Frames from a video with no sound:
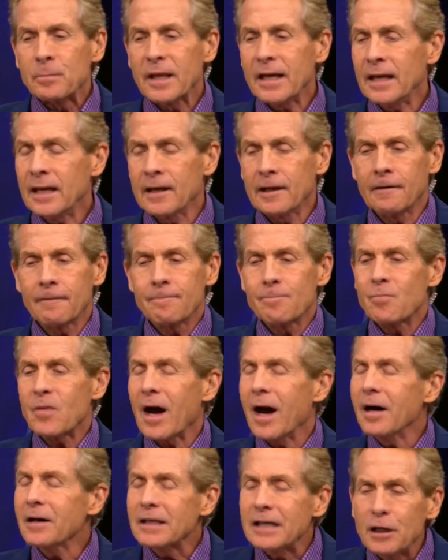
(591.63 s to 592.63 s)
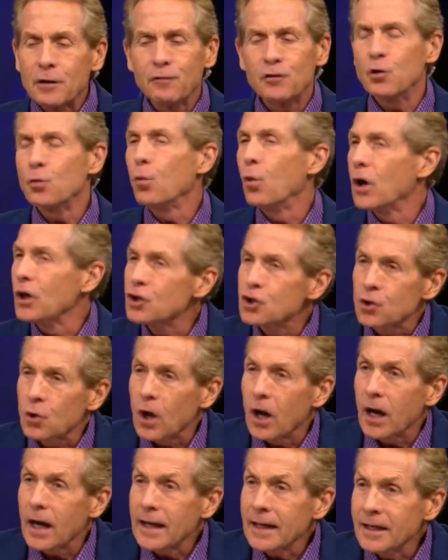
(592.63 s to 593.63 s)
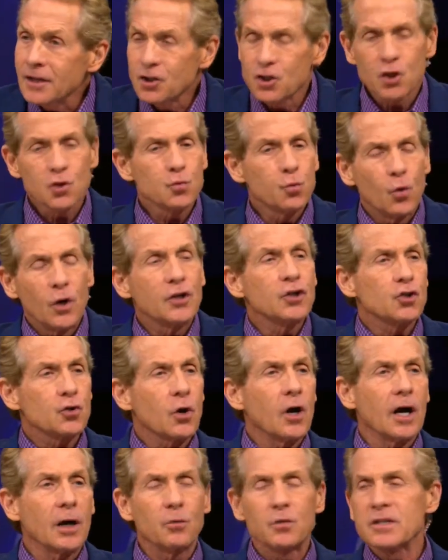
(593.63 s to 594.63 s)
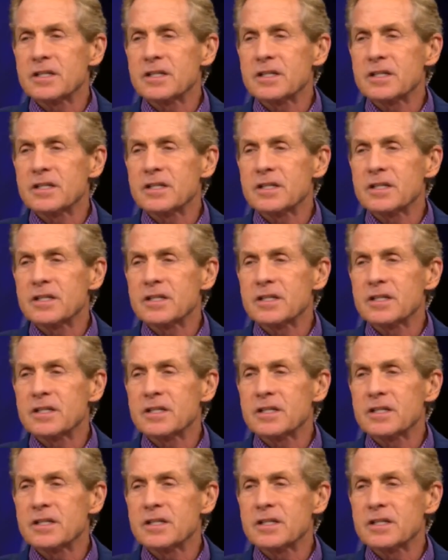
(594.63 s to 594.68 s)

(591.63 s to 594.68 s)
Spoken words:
And I'll give you one try, just one try with